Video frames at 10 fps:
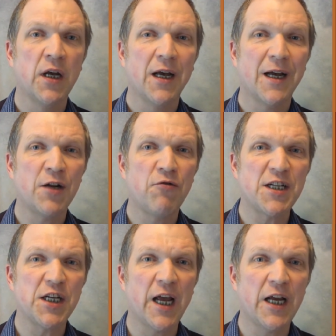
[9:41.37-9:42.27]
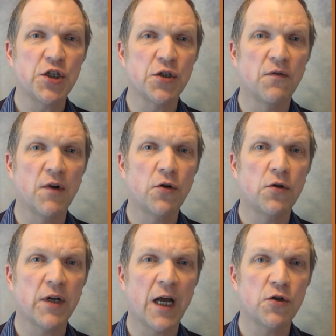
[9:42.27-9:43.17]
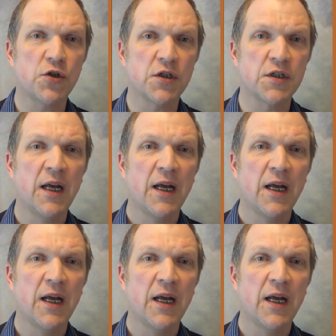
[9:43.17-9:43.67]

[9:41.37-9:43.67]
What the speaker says: an eradication of local cultures,